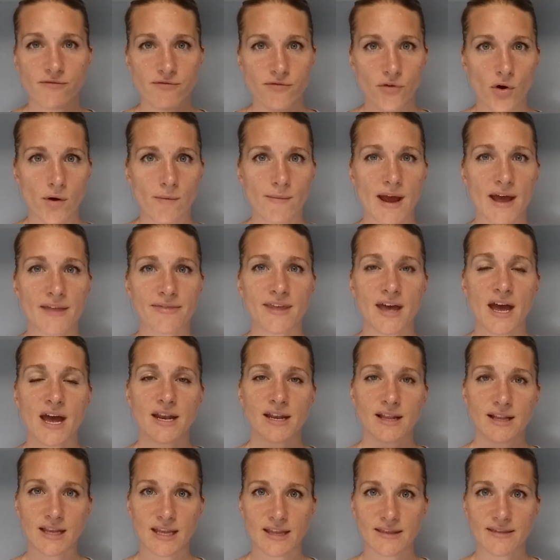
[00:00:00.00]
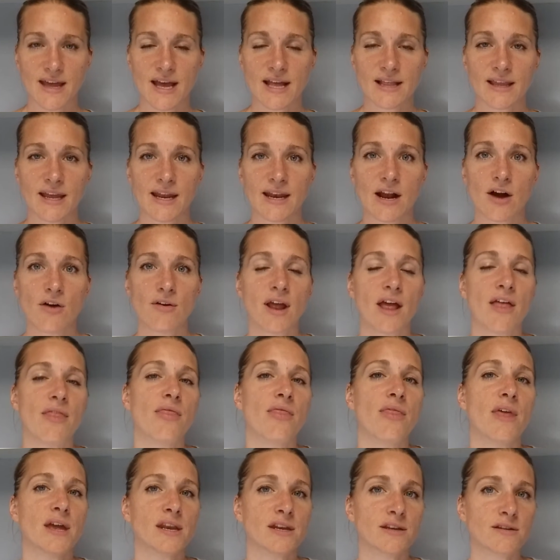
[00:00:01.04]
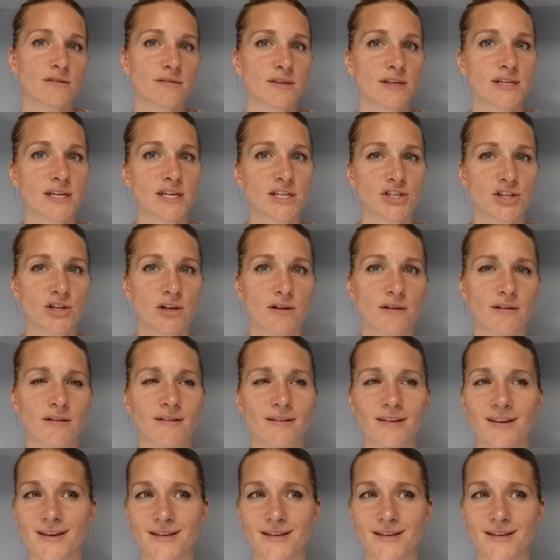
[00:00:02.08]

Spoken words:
format that, get that laid out, and then do the digital,